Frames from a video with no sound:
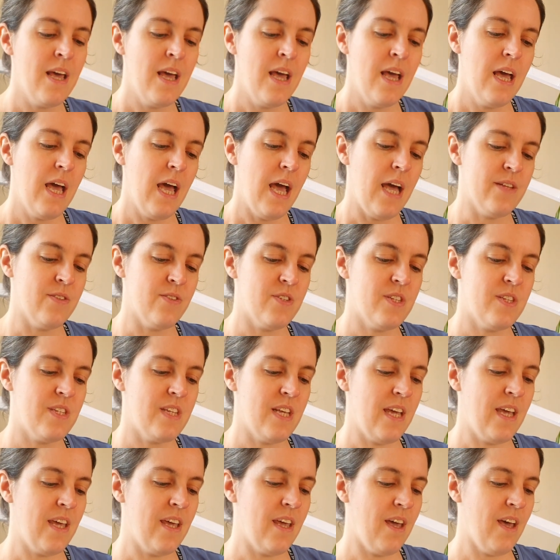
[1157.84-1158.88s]
and
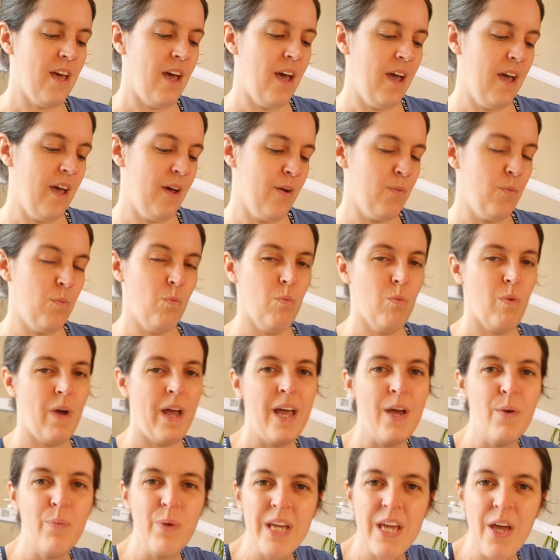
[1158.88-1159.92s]
see
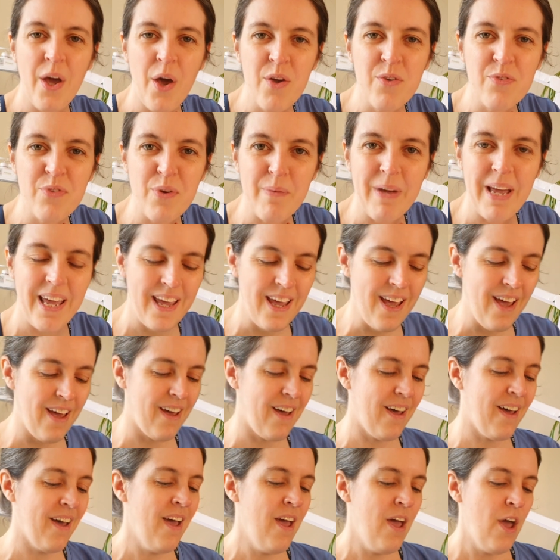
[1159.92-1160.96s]
where we go from
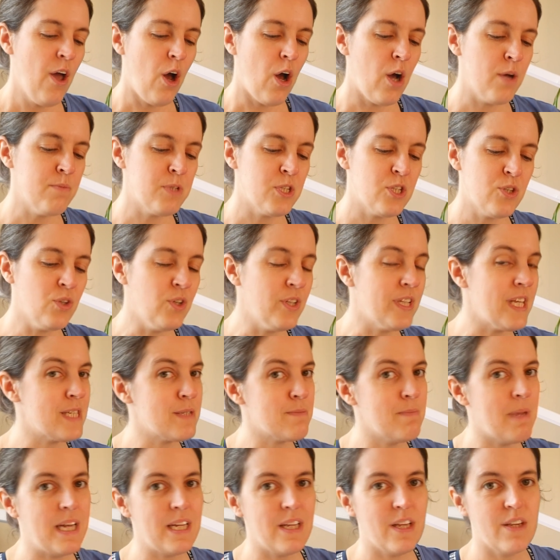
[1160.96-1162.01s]
here. I'm sure there's
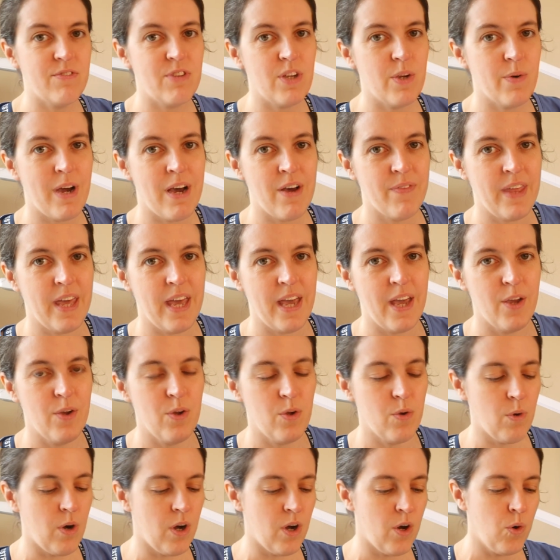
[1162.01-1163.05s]
many of you out there
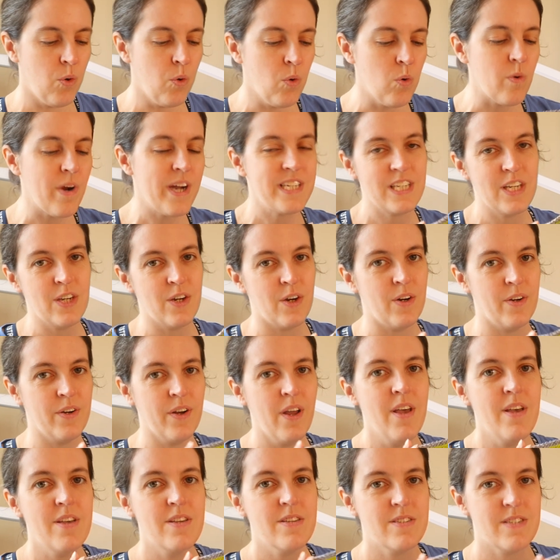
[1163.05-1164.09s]
who are already on
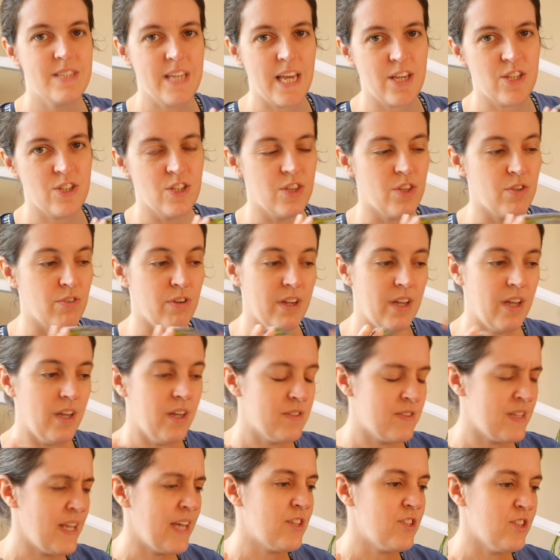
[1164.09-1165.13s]
section
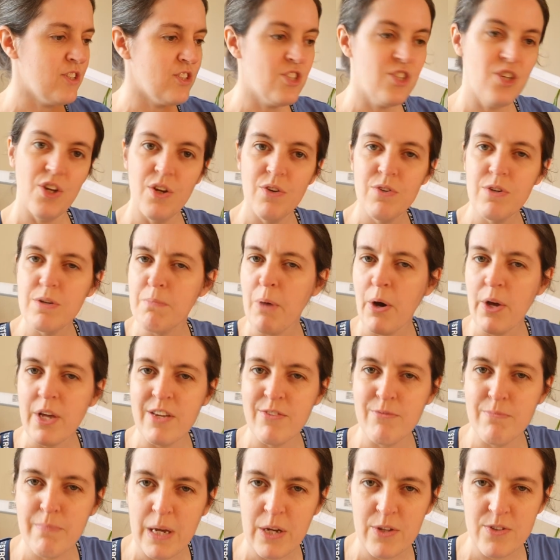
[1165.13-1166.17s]
2. You might
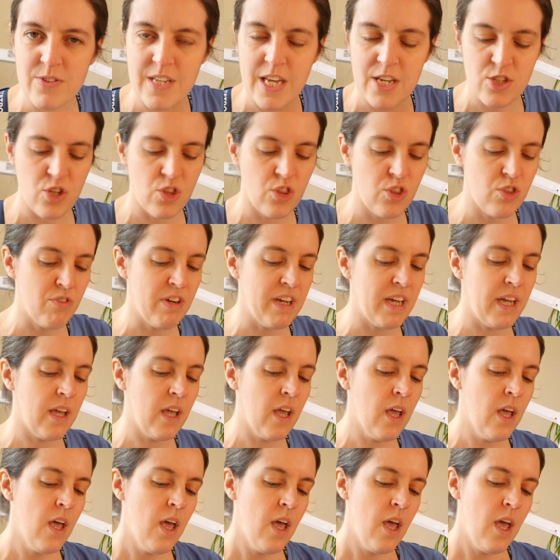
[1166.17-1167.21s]
even be on section 3.
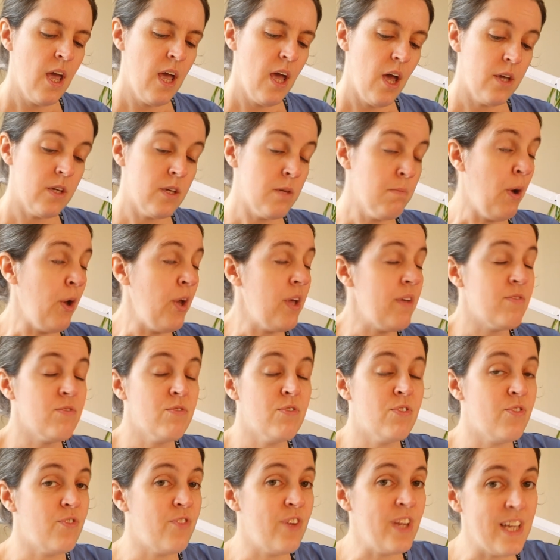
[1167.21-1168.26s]
You might even
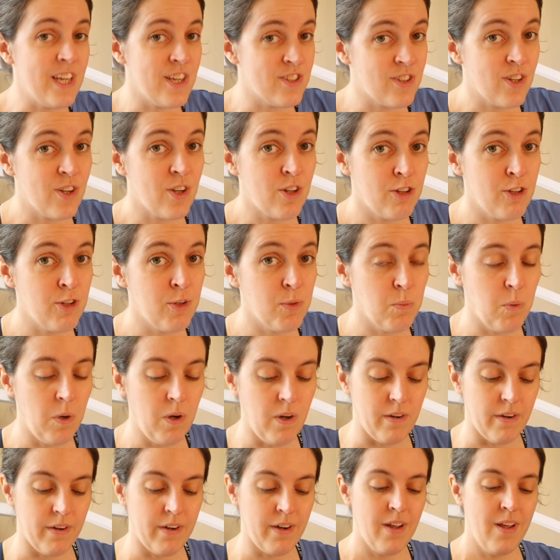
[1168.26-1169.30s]
finish Clue
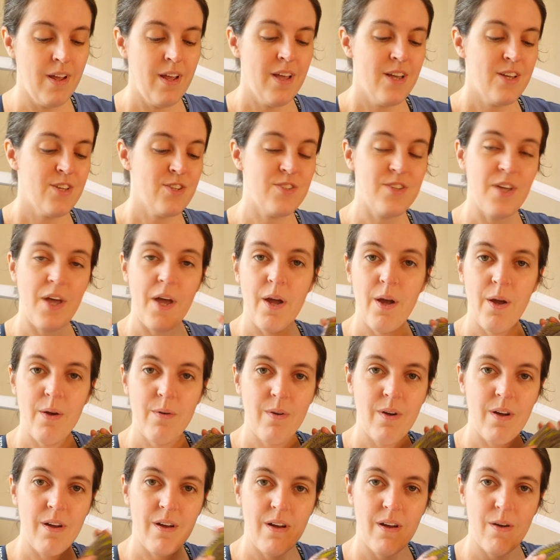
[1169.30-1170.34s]
1.
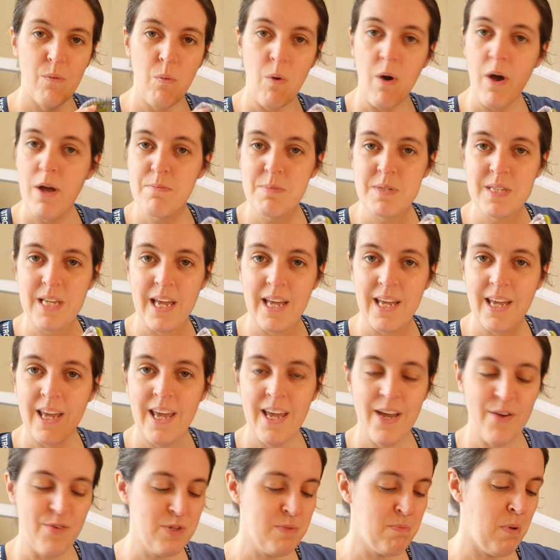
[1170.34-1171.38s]
So what I'm saying
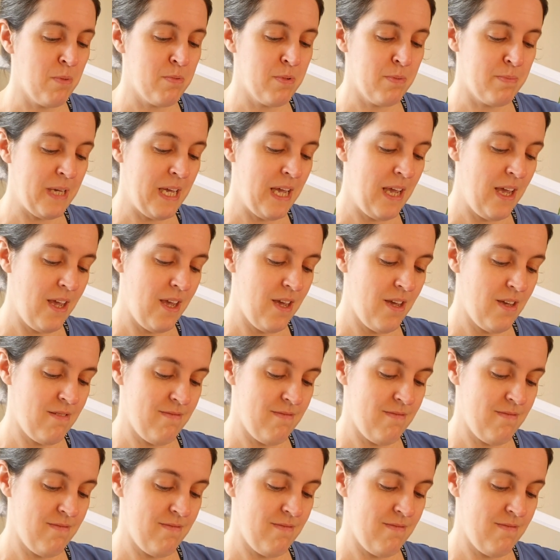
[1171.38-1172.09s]
here is probably